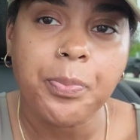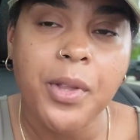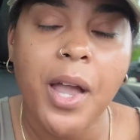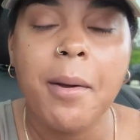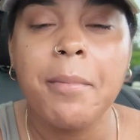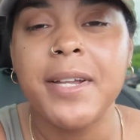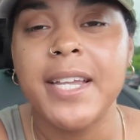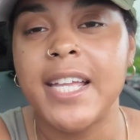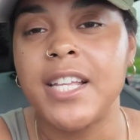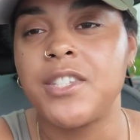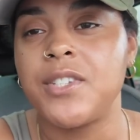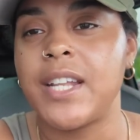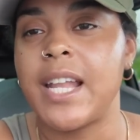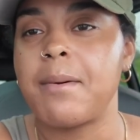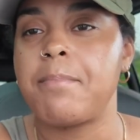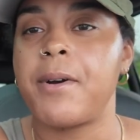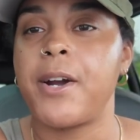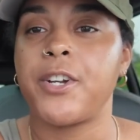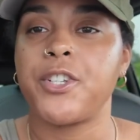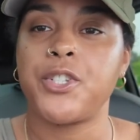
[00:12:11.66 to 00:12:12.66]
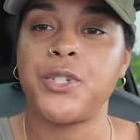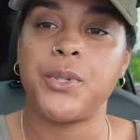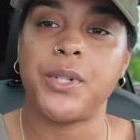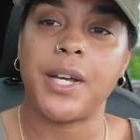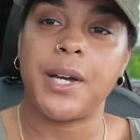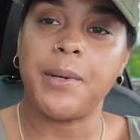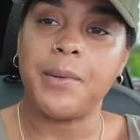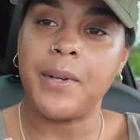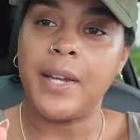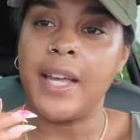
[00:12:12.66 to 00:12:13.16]
I'm going to get into that part too,
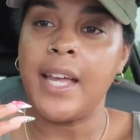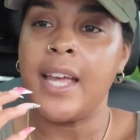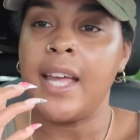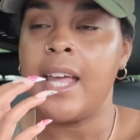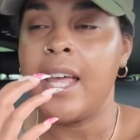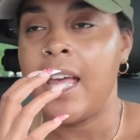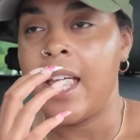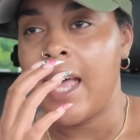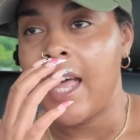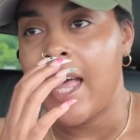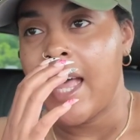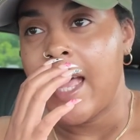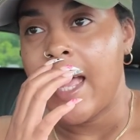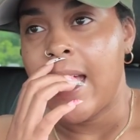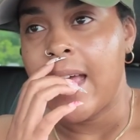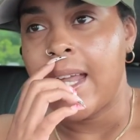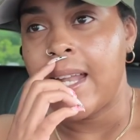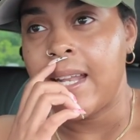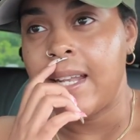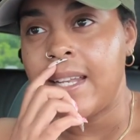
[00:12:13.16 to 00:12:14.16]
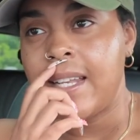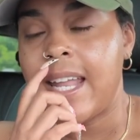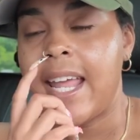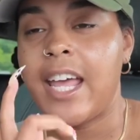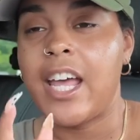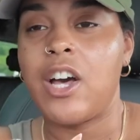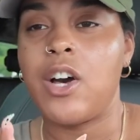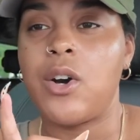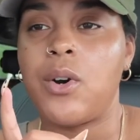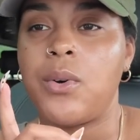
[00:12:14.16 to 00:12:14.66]
though.
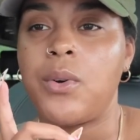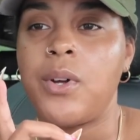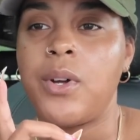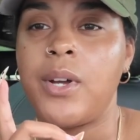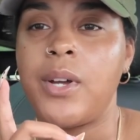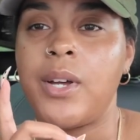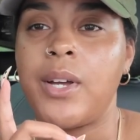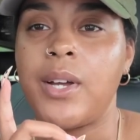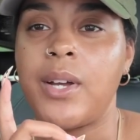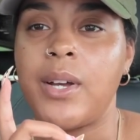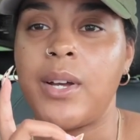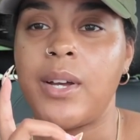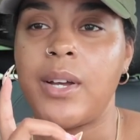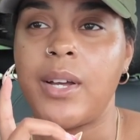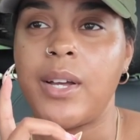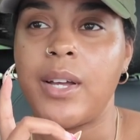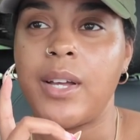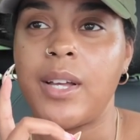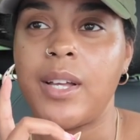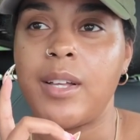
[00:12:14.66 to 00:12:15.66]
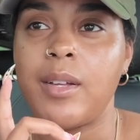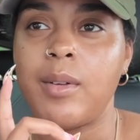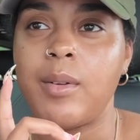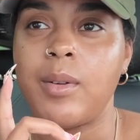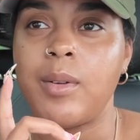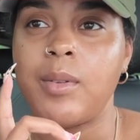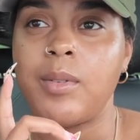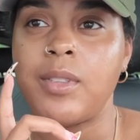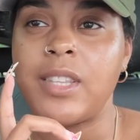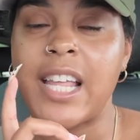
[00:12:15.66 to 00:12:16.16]
Now,
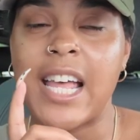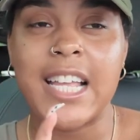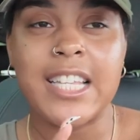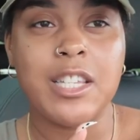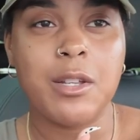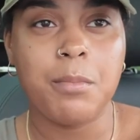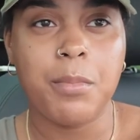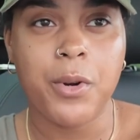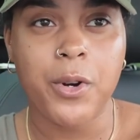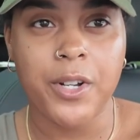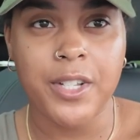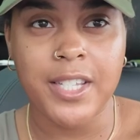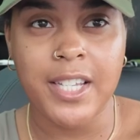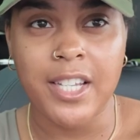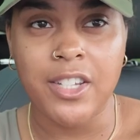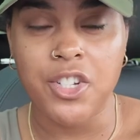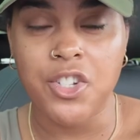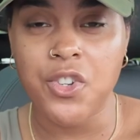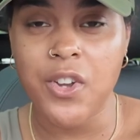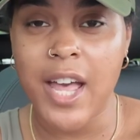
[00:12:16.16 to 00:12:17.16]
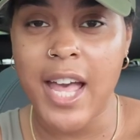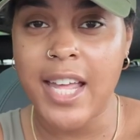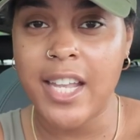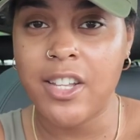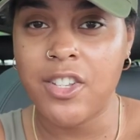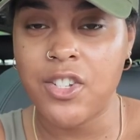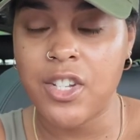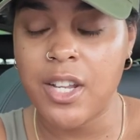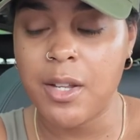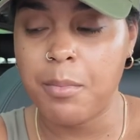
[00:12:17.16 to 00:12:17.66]
that's important.
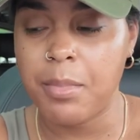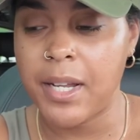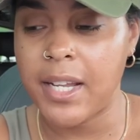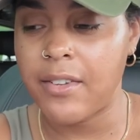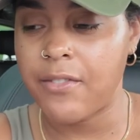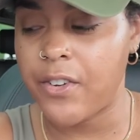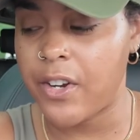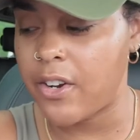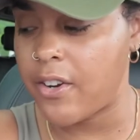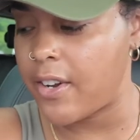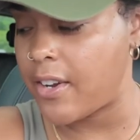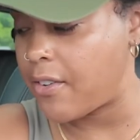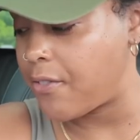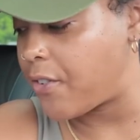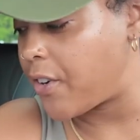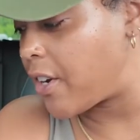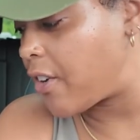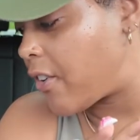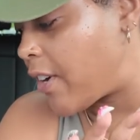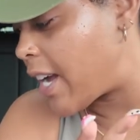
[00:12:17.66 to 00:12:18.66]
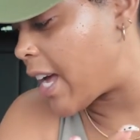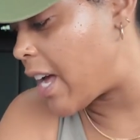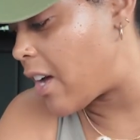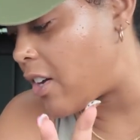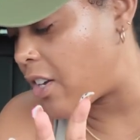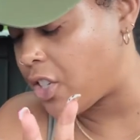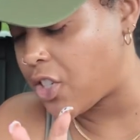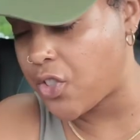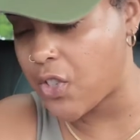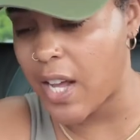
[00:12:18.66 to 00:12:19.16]
Strategy, figuring
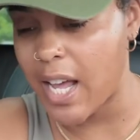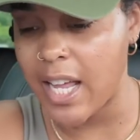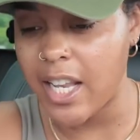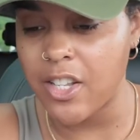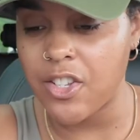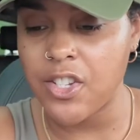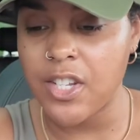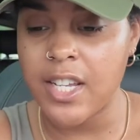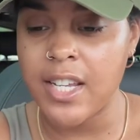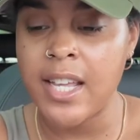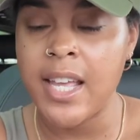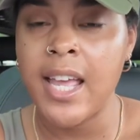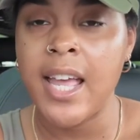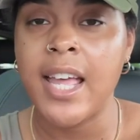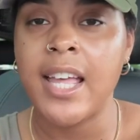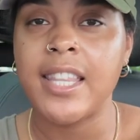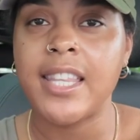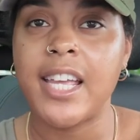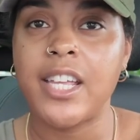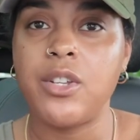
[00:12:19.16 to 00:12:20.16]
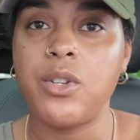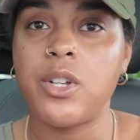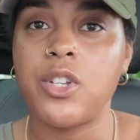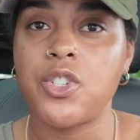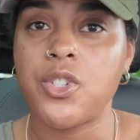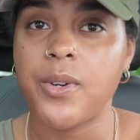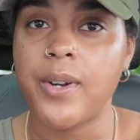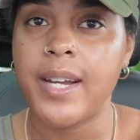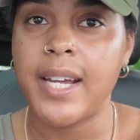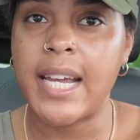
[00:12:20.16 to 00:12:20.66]
out a strategy that you can
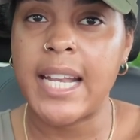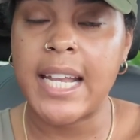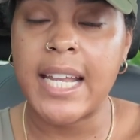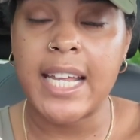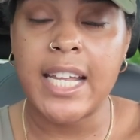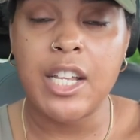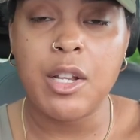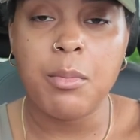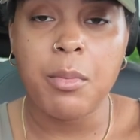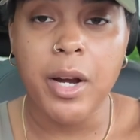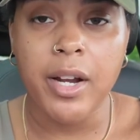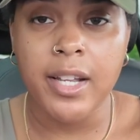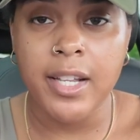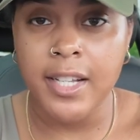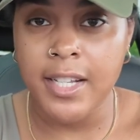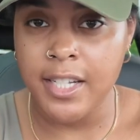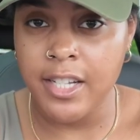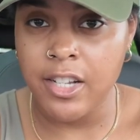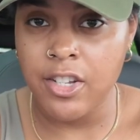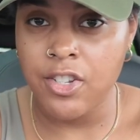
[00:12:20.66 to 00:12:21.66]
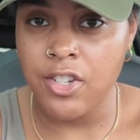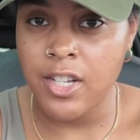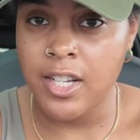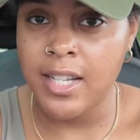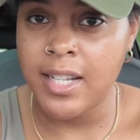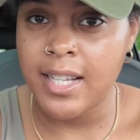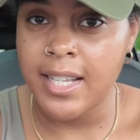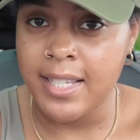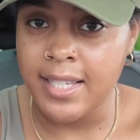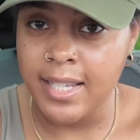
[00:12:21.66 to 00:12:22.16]
trade in any market condition
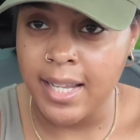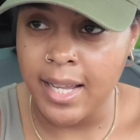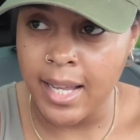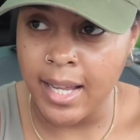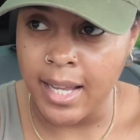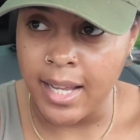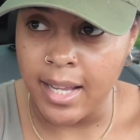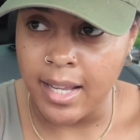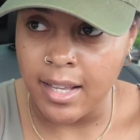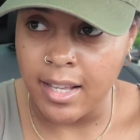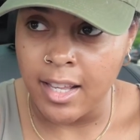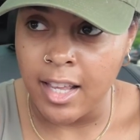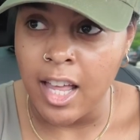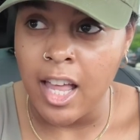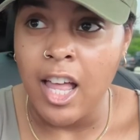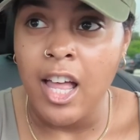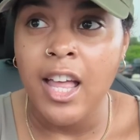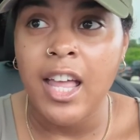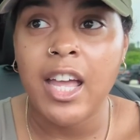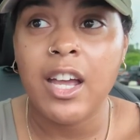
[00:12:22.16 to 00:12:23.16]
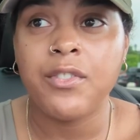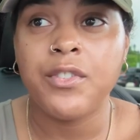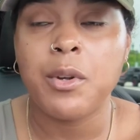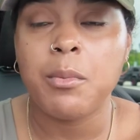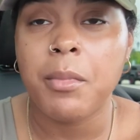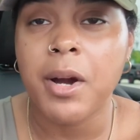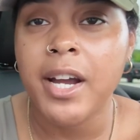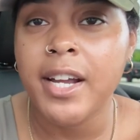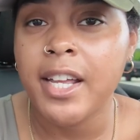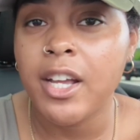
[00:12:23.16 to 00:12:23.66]
is key. If the
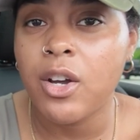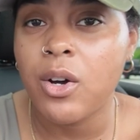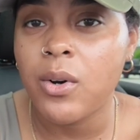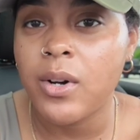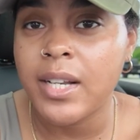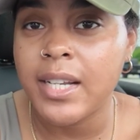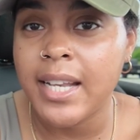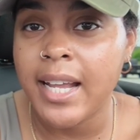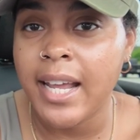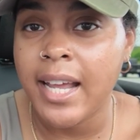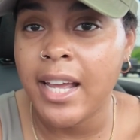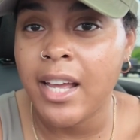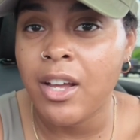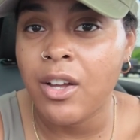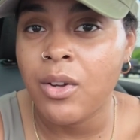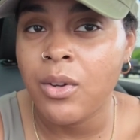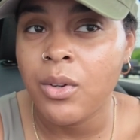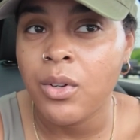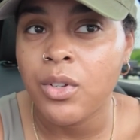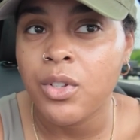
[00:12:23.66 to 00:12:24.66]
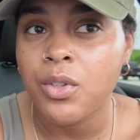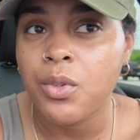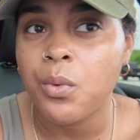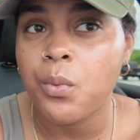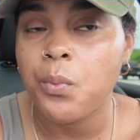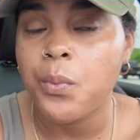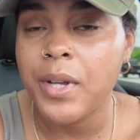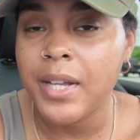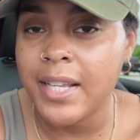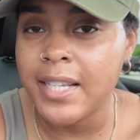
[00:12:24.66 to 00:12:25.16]
market going down,
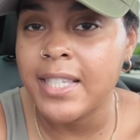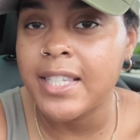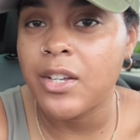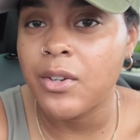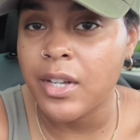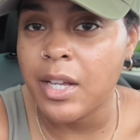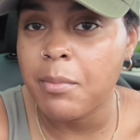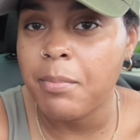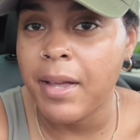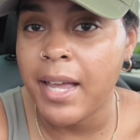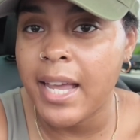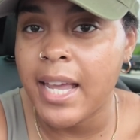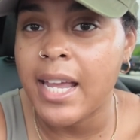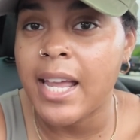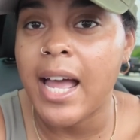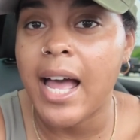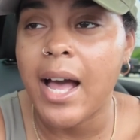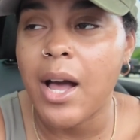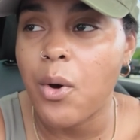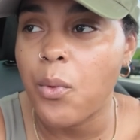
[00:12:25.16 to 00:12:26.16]
we can still get paid.